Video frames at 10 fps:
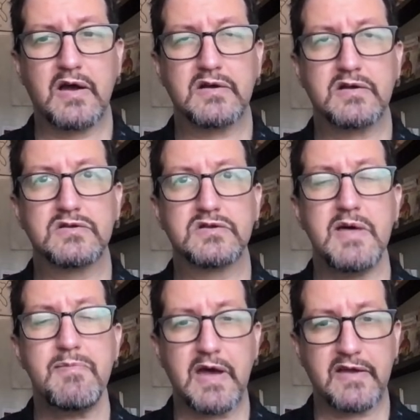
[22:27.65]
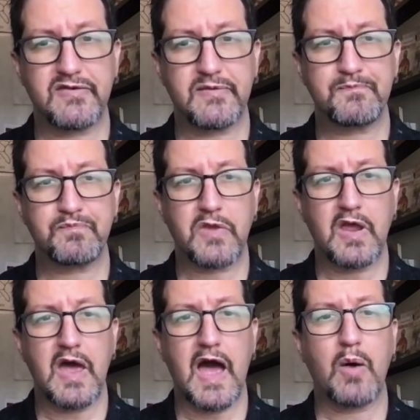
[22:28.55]
limit
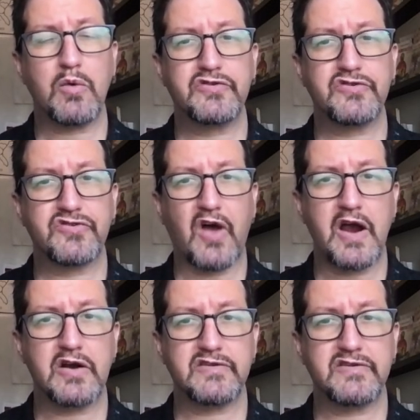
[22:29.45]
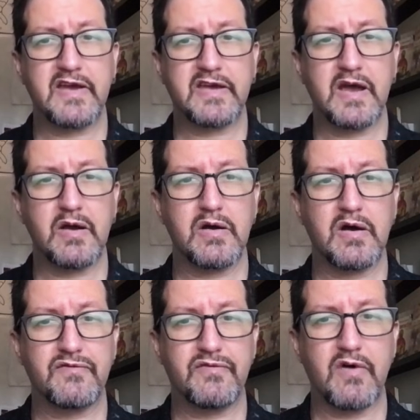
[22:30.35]
our desire to take care
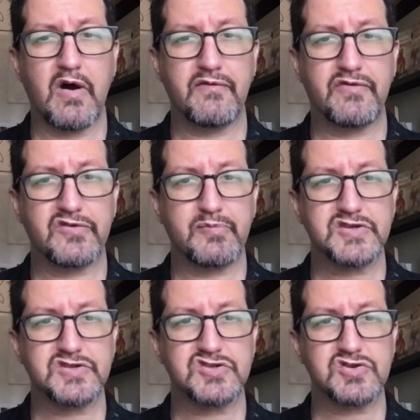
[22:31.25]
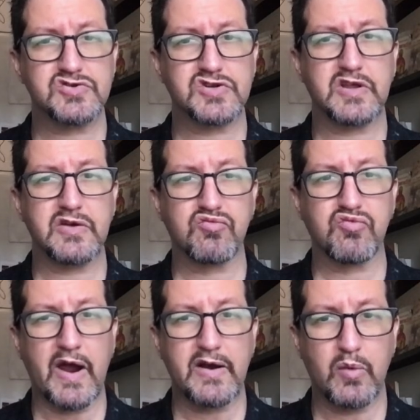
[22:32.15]
of this patient surgically
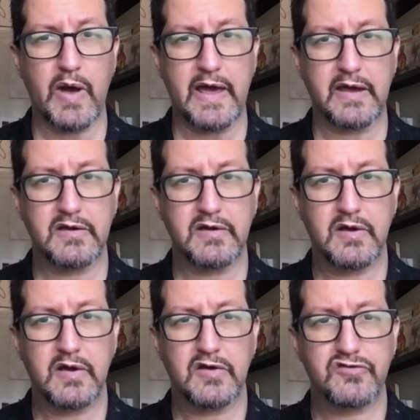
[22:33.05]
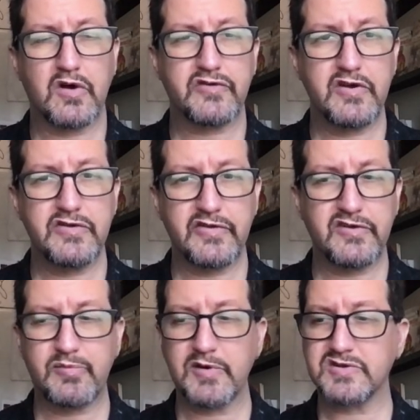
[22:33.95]
right away. So I'll tell you that
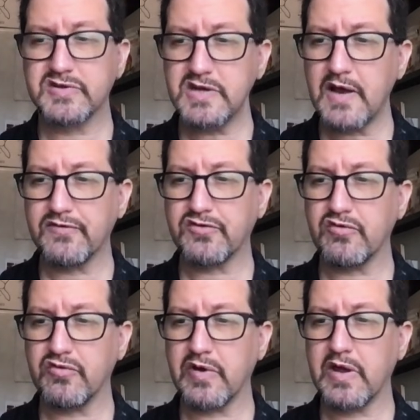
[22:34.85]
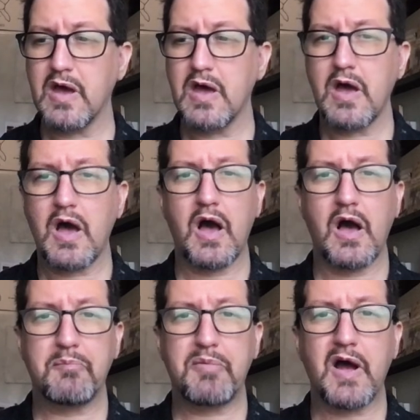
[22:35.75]
this patient did have surgery,
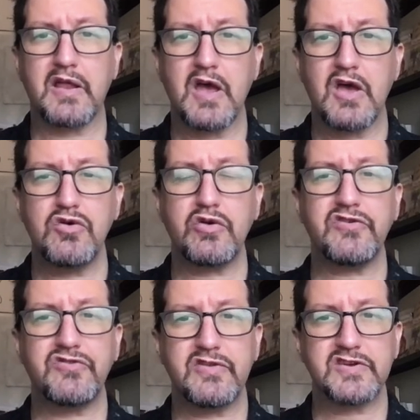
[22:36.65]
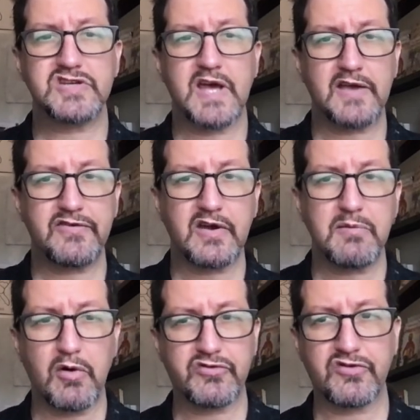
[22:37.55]
but you can see that she has
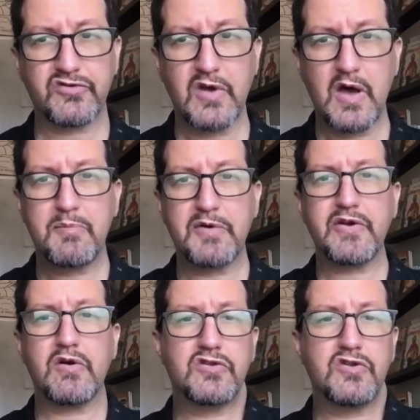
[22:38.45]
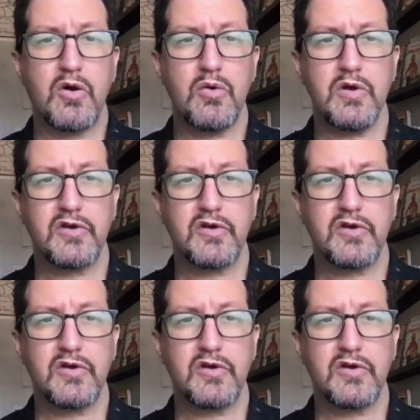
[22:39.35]
ecchymosis, but there's no